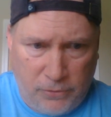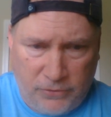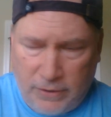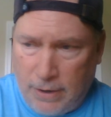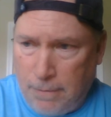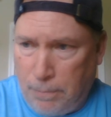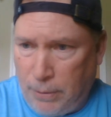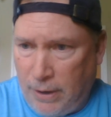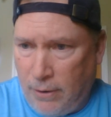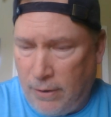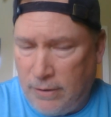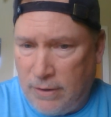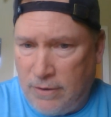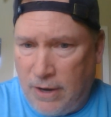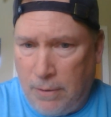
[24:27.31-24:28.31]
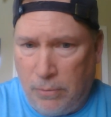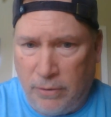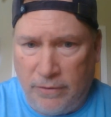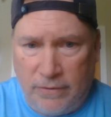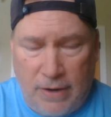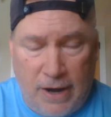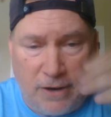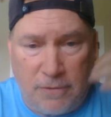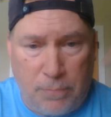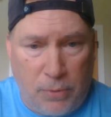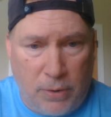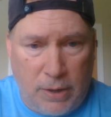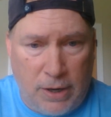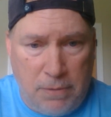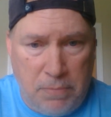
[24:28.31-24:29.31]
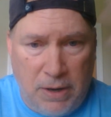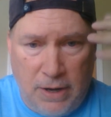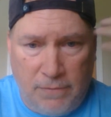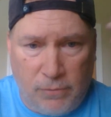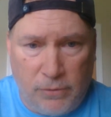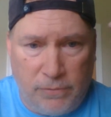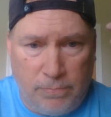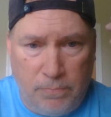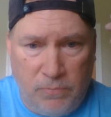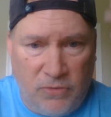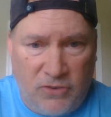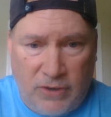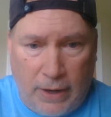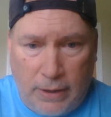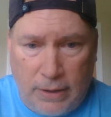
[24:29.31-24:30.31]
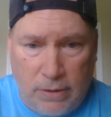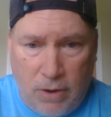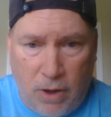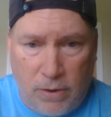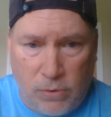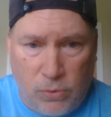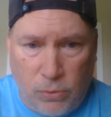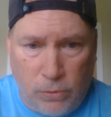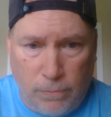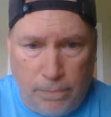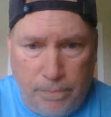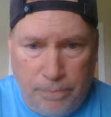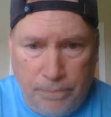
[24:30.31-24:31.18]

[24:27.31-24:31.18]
Say a player at the table is an expert in medieval sailing nautical